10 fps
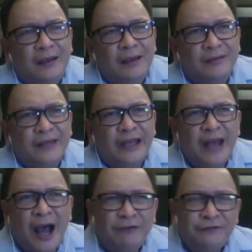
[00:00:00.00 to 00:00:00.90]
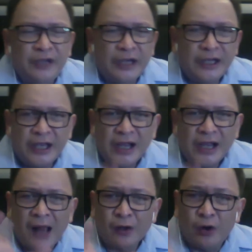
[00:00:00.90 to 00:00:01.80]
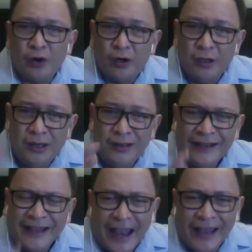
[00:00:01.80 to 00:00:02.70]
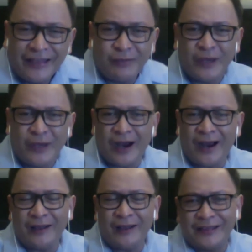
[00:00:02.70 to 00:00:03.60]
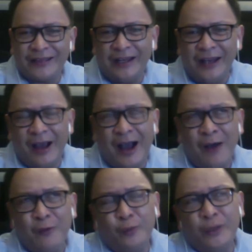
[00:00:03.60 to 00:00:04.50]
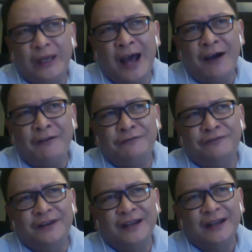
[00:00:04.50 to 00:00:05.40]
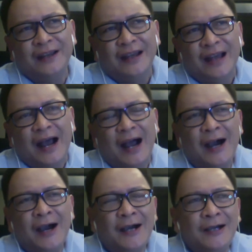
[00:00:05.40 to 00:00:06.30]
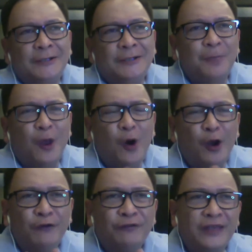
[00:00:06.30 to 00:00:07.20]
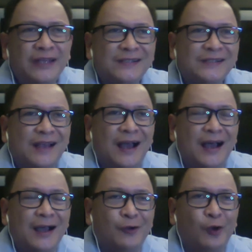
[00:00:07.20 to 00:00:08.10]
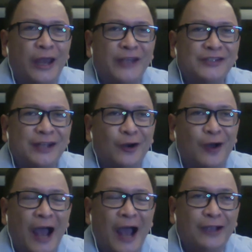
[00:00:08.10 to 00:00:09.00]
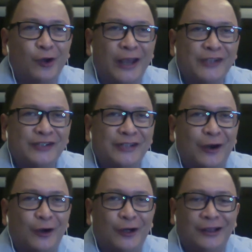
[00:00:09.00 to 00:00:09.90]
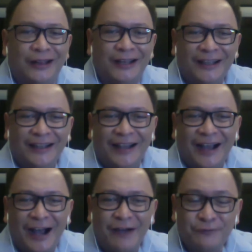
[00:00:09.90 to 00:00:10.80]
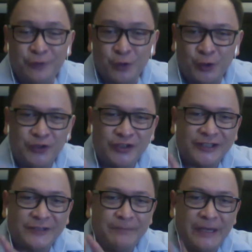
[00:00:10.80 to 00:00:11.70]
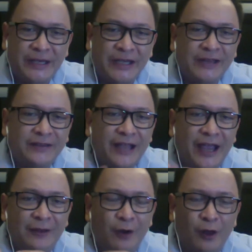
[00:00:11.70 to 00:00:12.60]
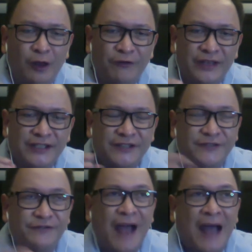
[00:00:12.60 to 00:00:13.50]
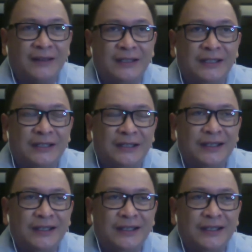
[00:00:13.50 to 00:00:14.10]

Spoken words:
they love drinking alcohol. And we love all of this high cholesterol foods, meat, and all of this fatty